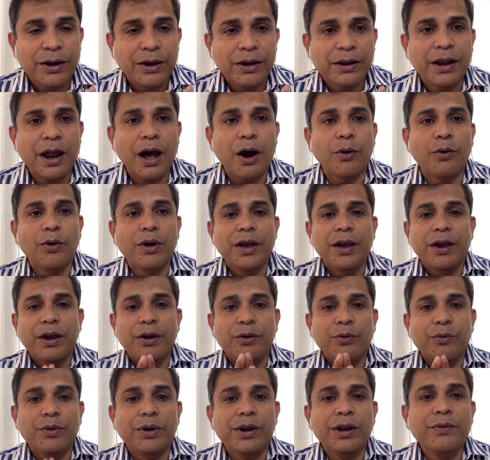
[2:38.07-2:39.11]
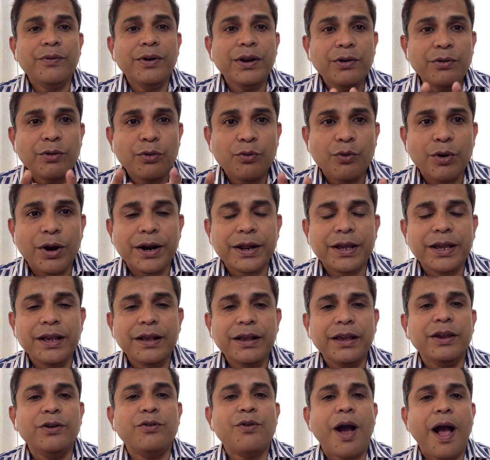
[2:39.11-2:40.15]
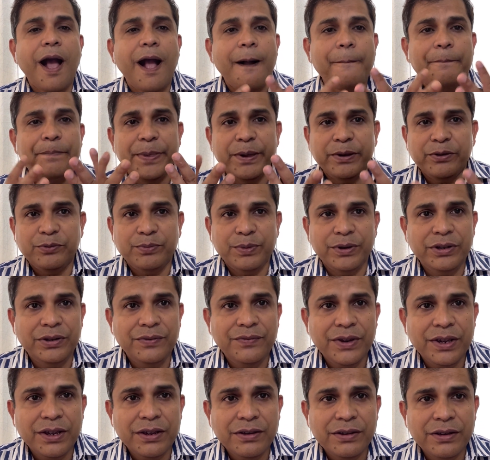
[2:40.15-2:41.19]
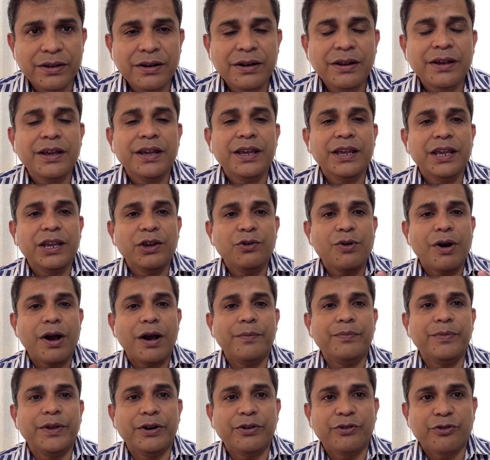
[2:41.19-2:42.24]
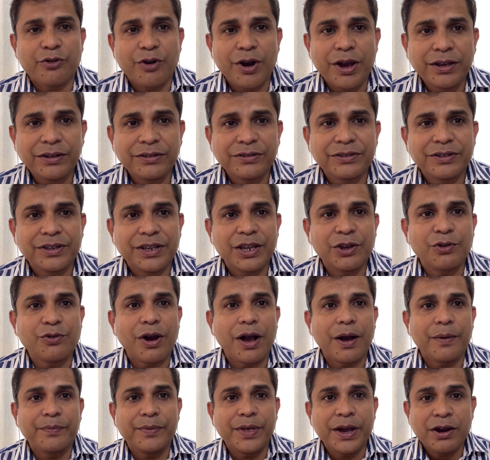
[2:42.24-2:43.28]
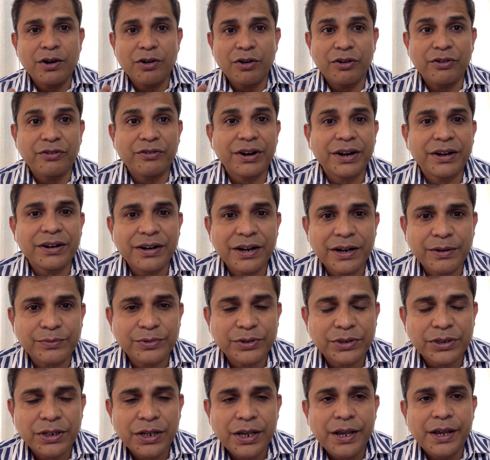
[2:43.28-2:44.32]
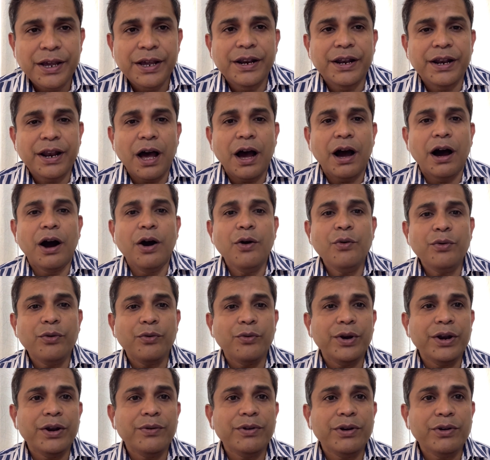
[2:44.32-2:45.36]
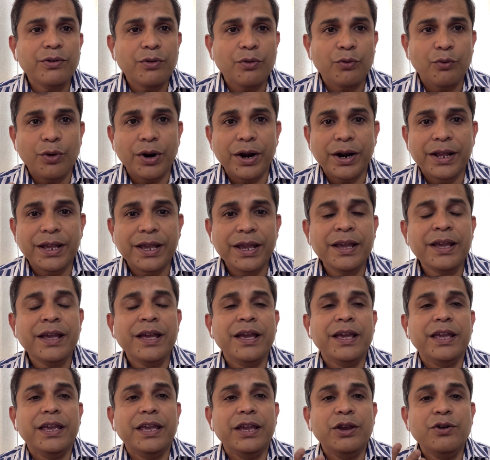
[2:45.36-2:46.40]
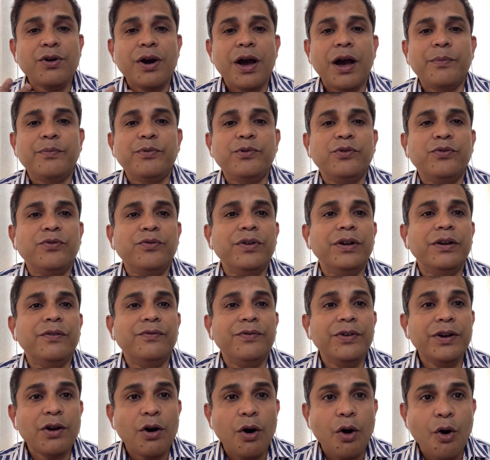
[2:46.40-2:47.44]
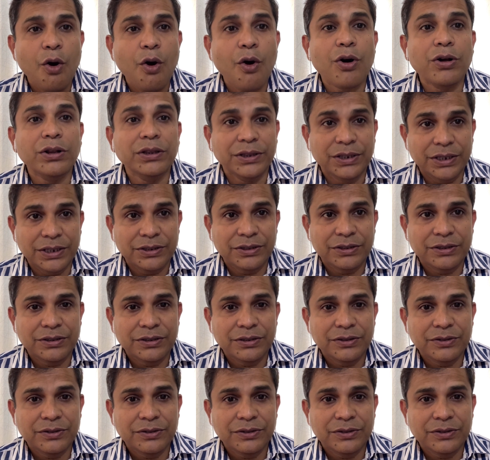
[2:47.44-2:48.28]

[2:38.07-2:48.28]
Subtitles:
Now whenever you are working, you have the specification, you have the drawings, you have the contract terms. Now whenever you are working, you have to fulfill all this.